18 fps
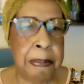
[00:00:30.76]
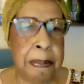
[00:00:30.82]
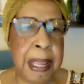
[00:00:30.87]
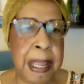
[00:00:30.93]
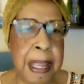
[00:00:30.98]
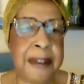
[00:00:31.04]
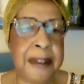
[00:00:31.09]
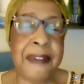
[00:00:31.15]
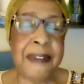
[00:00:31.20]

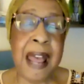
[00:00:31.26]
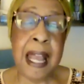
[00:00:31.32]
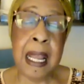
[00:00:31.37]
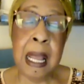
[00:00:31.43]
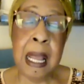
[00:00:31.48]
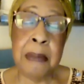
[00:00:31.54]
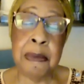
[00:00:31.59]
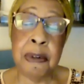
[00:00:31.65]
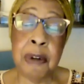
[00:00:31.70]
Bet if I
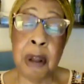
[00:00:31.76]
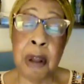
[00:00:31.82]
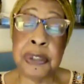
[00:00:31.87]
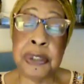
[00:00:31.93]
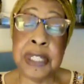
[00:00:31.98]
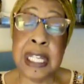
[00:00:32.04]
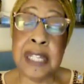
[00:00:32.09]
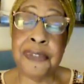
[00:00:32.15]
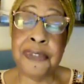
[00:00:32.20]
come
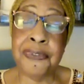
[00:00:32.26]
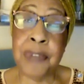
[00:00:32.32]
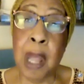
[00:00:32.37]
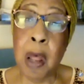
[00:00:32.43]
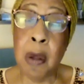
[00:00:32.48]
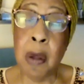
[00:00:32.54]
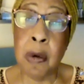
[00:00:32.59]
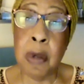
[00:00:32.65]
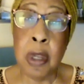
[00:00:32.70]
cross this
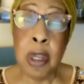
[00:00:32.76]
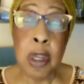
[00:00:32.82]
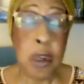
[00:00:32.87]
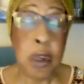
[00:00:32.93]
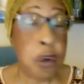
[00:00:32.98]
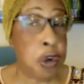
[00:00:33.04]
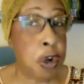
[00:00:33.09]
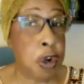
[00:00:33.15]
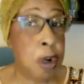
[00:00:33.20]
flow,
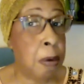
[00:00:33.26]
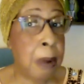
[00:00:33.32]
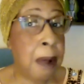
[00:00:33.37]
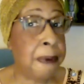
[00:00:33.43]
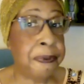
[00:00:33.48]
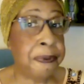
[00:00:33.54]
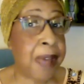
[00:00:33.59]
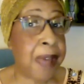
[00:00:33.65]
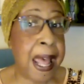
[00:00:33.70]
you
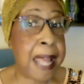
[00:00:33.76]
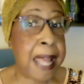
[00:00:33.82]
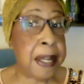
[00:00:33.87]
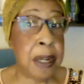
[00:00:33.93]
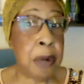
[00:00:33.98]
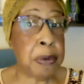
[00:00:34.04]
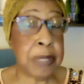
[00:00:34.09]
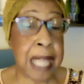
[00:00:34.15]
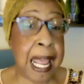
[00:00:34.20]
won't
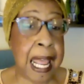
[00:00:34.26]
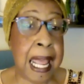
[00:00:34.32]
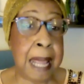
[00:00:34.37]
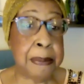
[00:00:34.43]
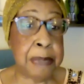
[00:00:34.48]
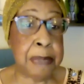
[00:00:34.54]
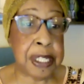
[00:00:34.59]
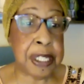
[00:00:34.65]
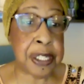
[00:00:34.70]
find no
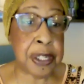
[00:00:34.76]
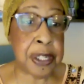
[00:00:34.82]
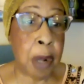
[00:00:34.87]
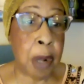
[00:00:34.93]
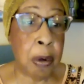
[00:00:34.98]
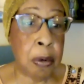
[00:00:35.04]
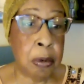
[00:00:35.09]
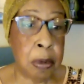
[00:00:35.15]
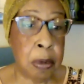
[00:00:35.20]
time to
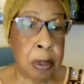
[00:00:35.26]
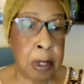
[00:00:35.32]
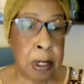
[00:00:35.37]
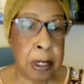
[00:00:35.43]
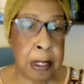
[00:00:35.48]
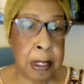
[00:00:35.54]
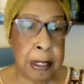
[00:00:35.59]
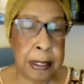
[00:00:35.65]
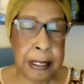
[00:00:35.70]
snow.
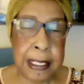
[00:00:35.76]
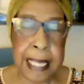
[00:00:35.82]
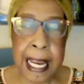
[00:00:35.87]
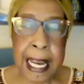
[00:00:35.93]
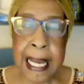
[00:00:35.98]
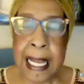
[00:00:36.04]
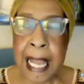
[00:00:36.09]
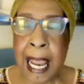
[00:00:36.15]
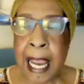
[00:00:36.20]

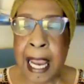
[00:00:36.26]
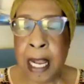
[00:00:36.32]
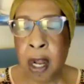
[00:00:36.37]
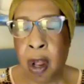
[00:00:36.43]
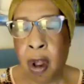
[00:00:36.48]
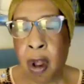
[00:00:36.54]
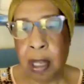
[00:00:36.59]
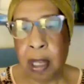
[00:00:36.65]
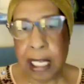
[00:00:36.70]
Daylight
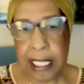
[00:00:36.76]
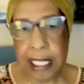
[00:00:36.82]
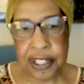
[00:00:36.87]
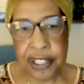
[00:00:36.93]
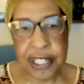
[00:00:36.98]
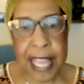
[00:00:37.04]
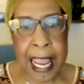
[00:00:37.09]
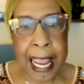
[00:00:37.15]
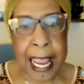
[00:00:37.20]
all a
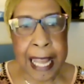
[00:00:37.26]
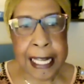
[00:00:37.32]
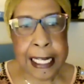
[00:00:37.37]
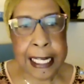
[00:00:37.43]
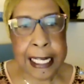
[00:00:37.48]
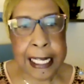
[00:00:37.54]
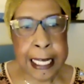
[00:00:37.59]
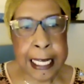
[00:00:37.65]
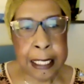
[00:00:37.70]

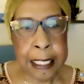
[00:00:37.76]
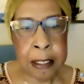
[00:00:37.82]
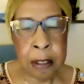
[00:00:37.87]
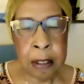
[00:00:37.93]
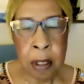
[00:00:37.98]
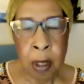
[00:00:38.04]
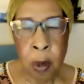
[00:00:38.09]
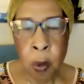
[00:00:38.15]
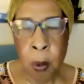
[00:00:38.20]
shining
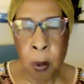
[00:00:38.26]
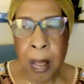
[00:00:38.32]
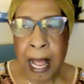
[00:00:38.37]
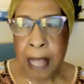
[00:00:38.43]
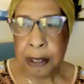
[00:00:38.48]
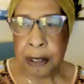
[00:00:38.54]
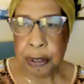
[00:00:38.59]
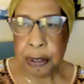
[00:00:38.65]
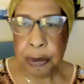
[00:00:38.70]
in
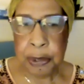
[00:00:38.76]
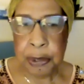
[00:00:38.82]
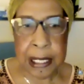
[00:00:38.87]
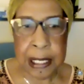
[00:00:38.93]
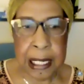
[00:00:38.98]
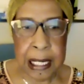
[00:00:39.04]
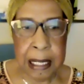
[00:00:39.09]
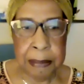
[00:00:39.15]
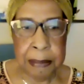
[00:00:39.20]
while you
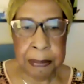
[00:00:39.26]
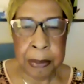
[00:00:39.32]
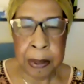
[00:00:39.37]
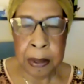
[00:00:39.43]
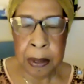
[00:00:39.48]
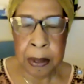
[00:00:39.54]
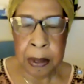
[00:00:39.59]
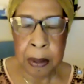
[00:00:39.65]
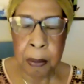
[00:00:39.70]
sleep.
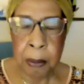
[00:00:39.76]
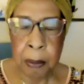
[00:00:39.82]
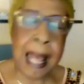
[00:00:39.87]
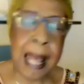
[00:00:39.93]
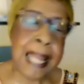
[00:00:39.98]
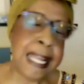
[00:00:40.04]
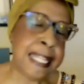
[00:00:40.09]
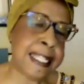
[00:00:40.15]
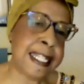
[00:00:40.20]

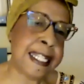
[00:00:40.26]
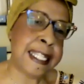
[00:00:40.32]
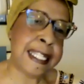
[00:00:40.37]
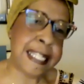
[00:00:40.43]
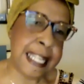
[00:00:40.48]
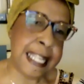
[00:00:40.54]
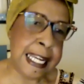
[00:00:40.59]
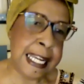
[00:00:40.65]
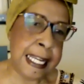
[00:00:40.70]
Why, it's a
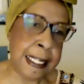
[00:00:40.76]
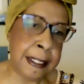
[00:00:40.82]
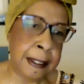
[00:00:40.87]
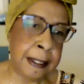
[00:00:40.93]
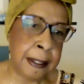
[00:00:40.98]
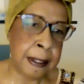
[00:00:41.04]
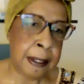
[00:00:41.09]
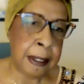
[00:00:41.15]
sin.